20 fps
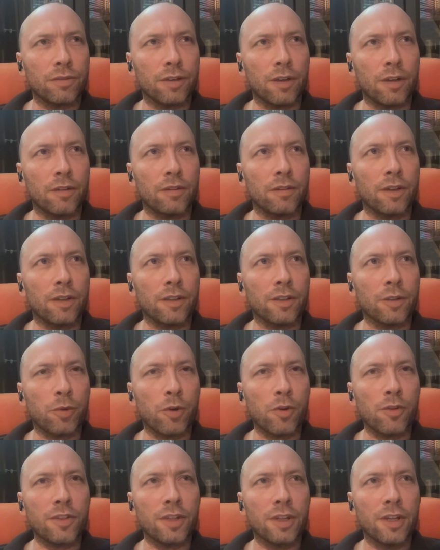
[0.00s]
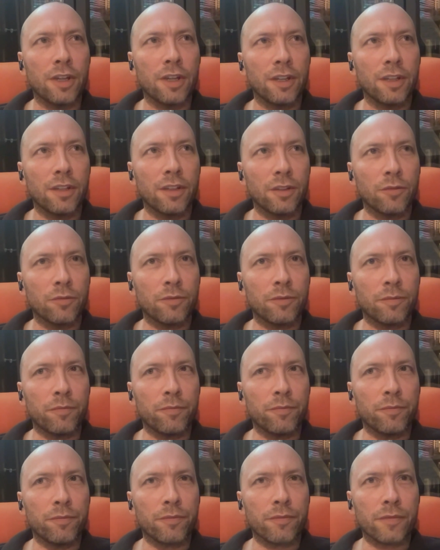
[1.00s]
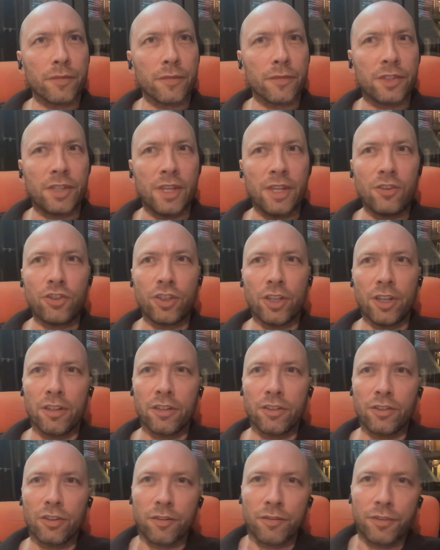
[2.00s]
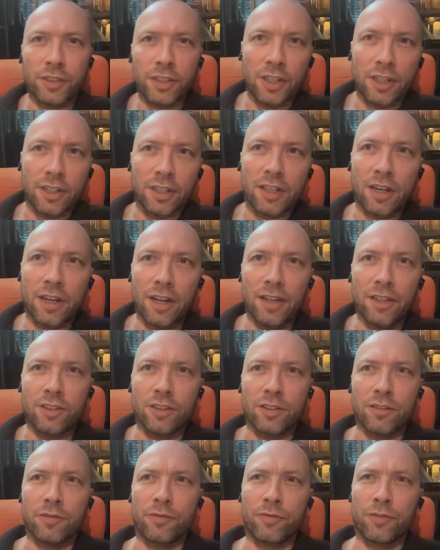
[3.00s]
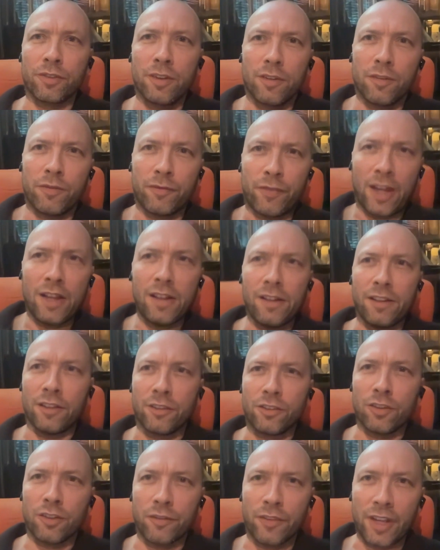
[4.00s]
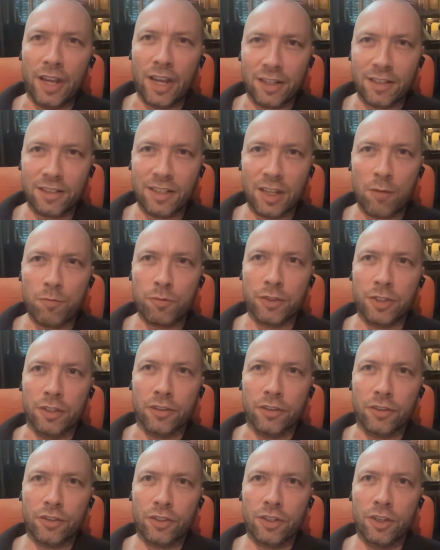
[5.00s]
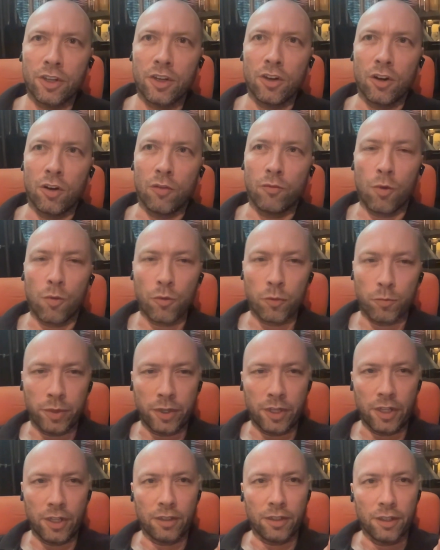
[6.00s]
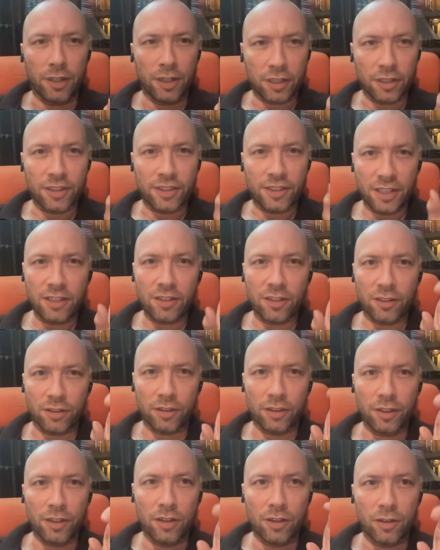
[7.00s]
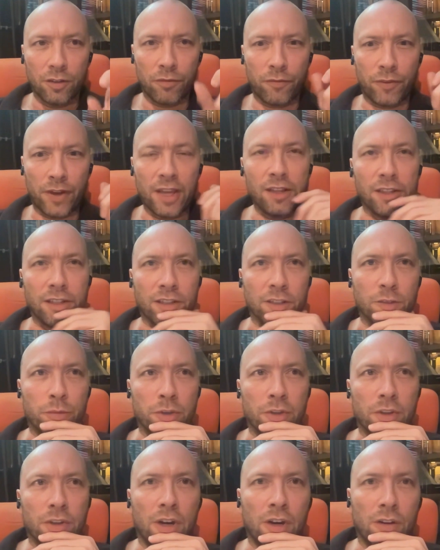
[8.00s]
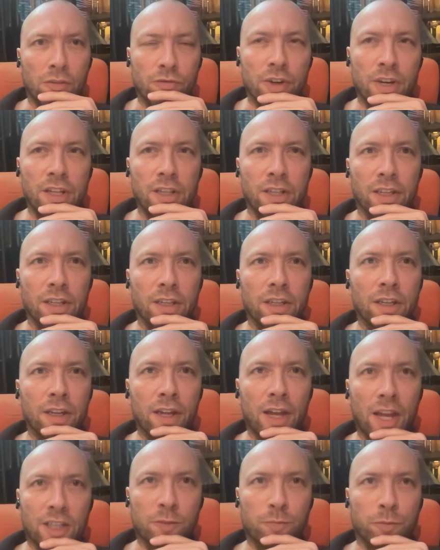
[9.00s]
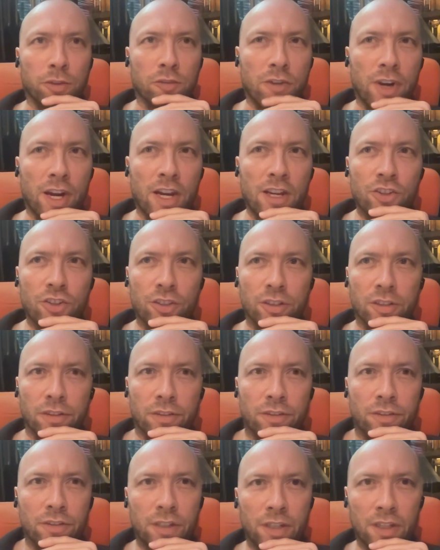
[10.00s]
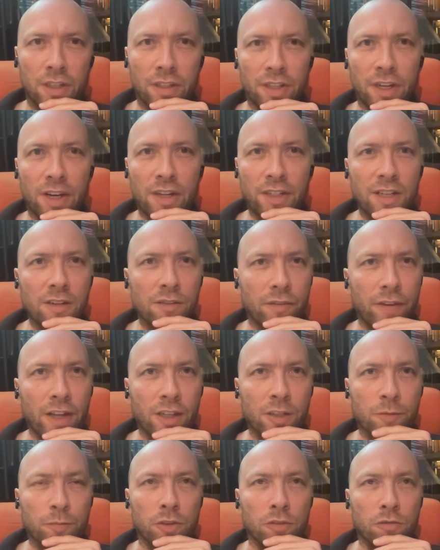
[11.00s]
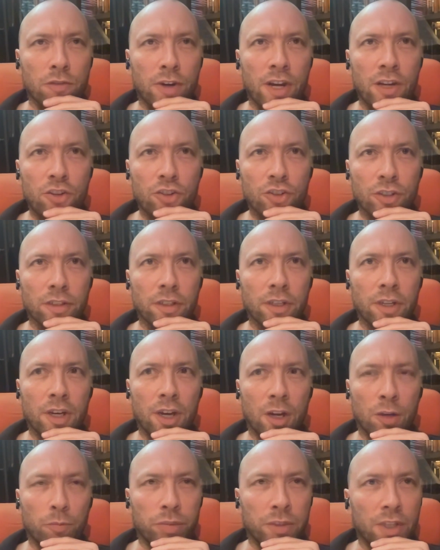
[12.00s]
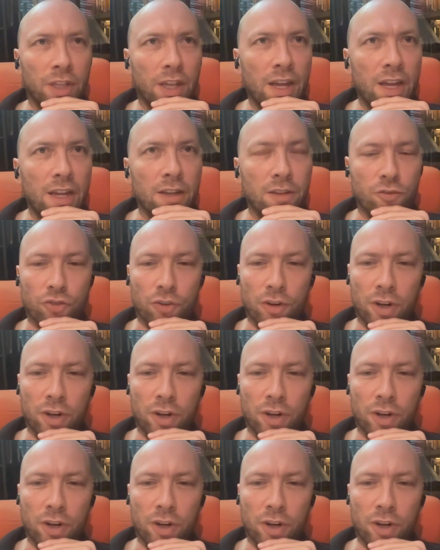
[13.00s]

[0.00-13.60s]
I suppose teaching sort of certain kinds of failures, sort of the acceptance of what would be considered failures, but are really explorations. The idea of exploration and play and trying